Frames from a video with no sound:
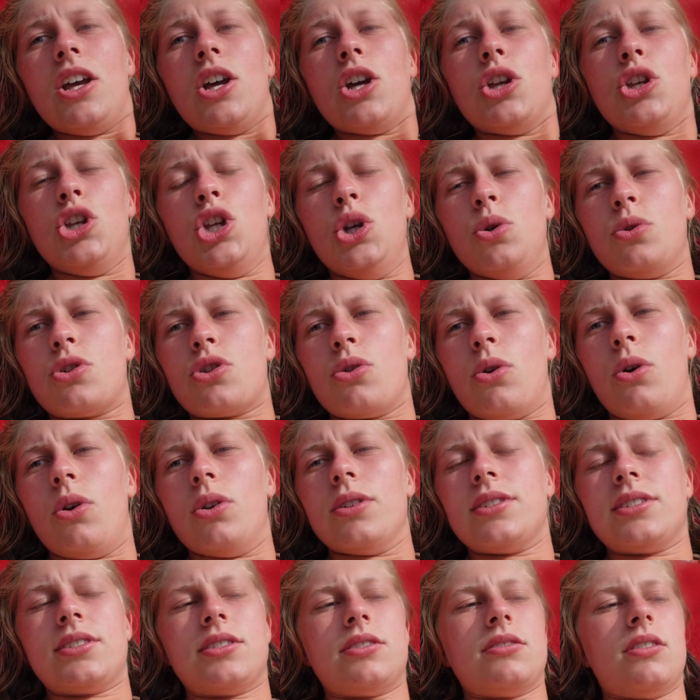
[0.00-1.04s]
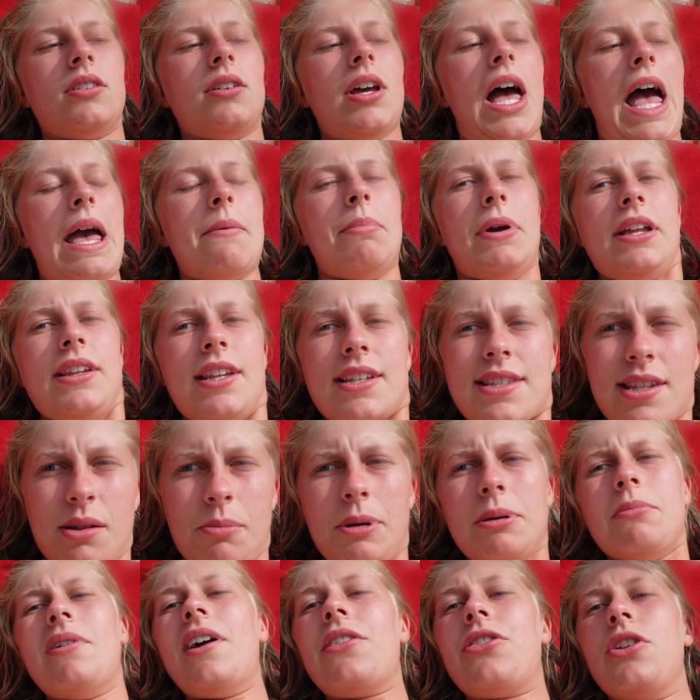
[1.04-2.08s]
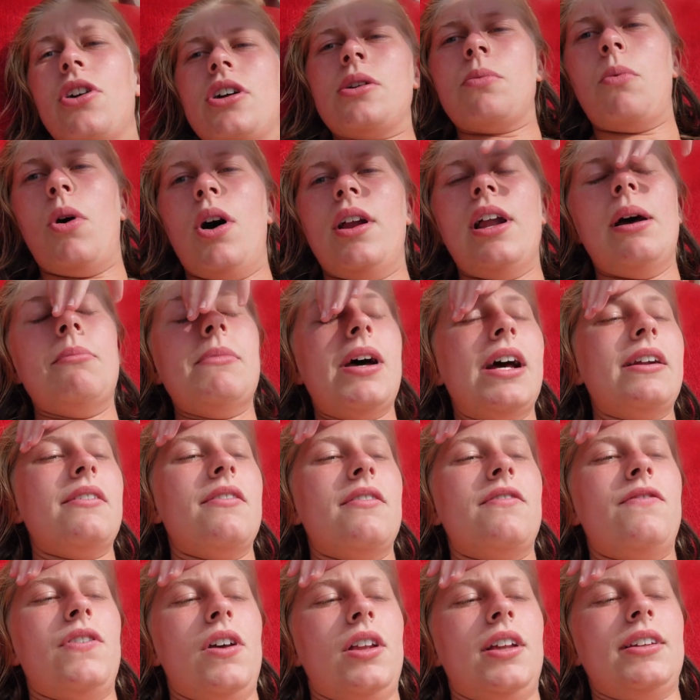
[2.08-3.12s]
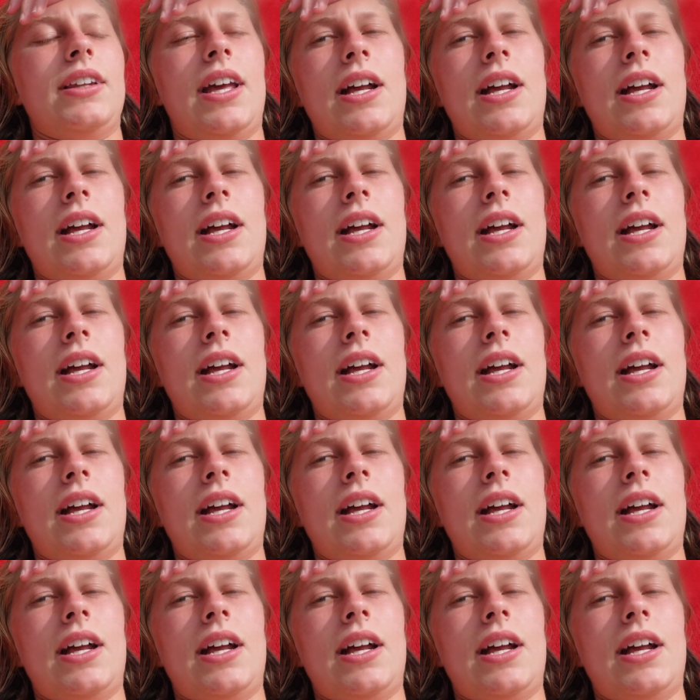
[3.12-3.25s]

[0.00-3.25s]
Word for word: NÜTRLs. I, this will be my third one. I'm not even feeling